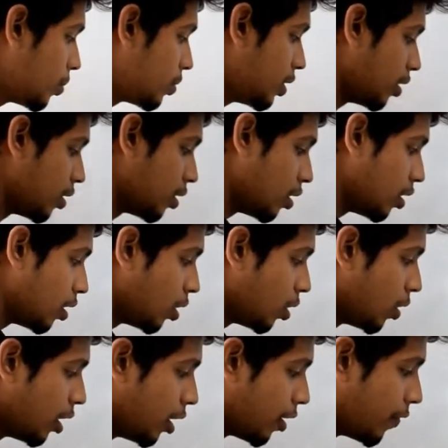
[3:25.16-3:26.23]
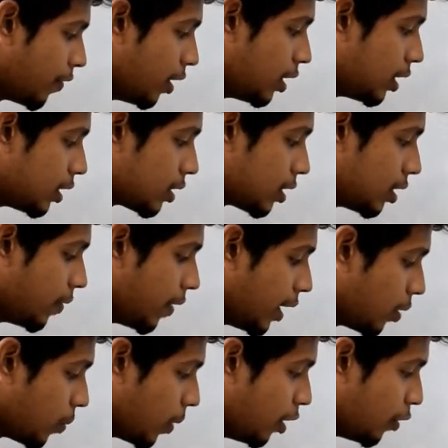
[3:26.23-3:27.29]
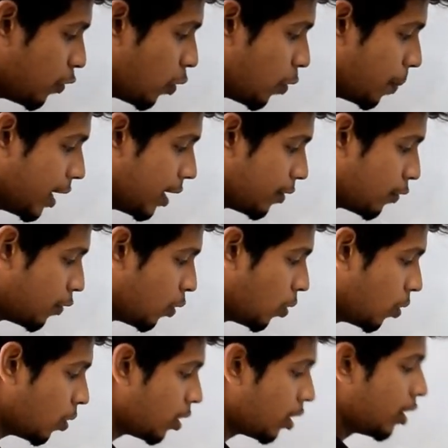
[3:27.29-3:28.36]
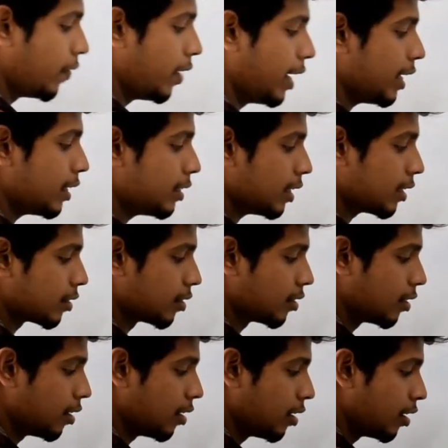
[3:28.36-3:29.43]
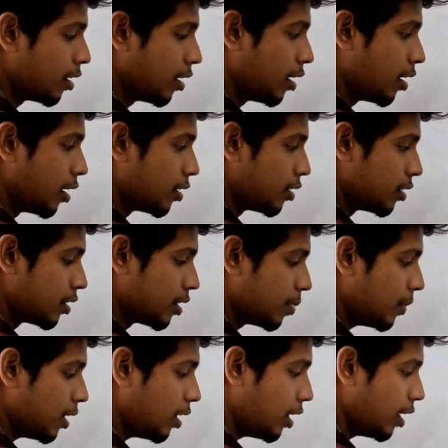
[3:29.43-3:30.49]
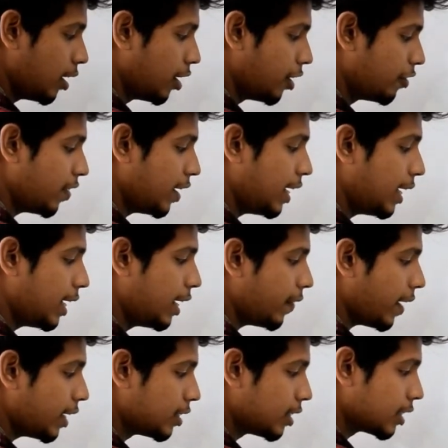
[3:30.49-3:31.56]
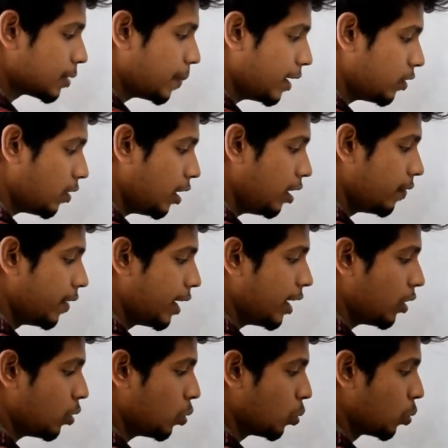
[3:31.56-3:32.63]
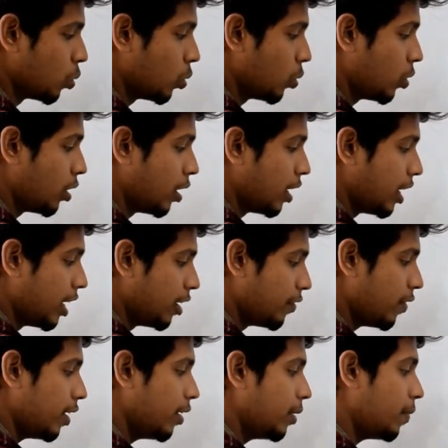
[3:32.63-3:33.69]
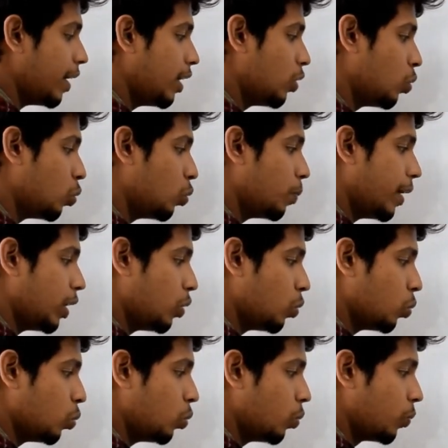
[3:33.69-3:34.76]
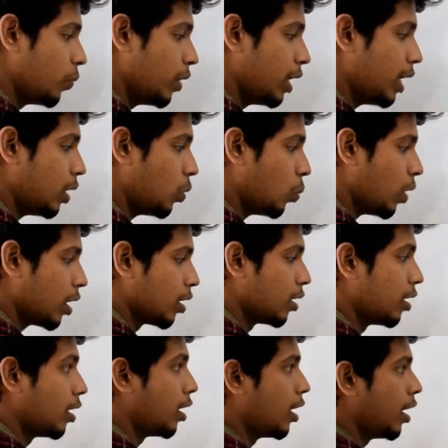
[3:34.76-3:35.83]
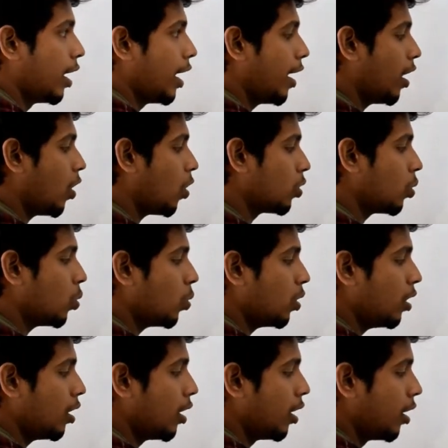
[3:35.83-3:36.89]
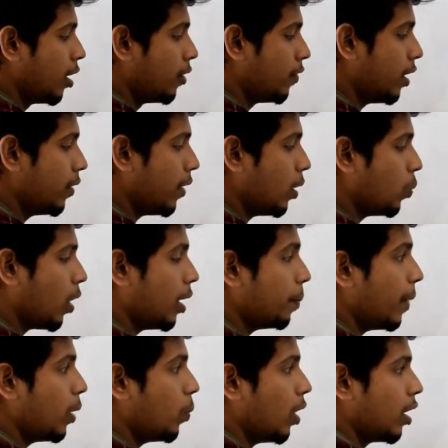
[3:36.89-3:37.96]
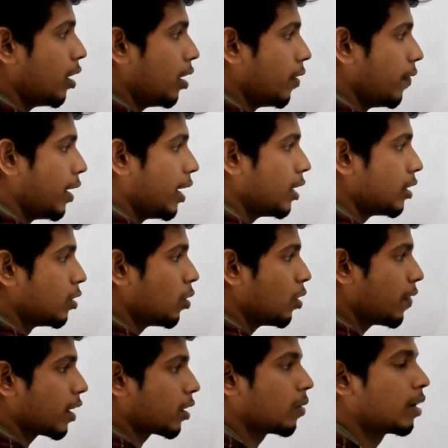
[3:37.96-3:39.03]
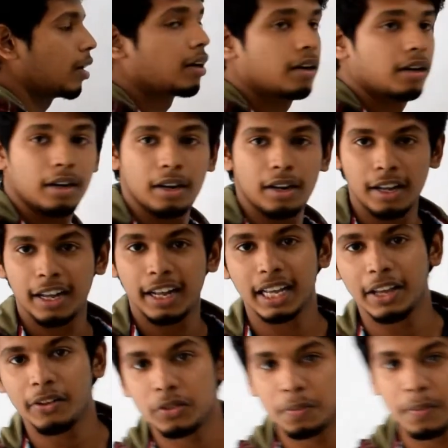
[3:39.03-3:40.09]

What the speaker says: see, if we just divide 24 by 4, we get 6. Similarly, if we divide 6 by 3, we get 2. If we divide 2 by 2, we get 1. And on the whole, if we divide 1 by 1, we get 0 factorial. Gives